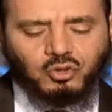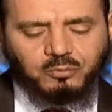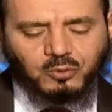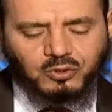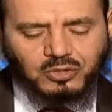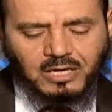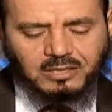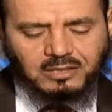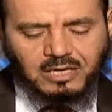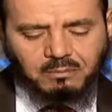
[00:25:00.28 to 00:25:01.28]
to
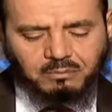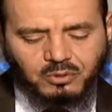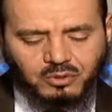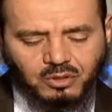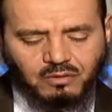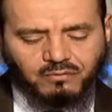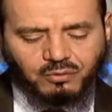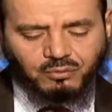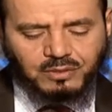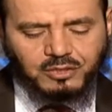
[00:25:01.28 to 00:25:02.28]
protect and preserve
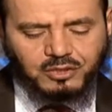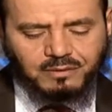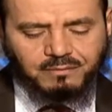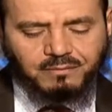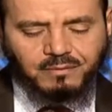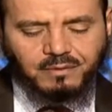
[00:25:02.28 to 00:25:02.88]
the religion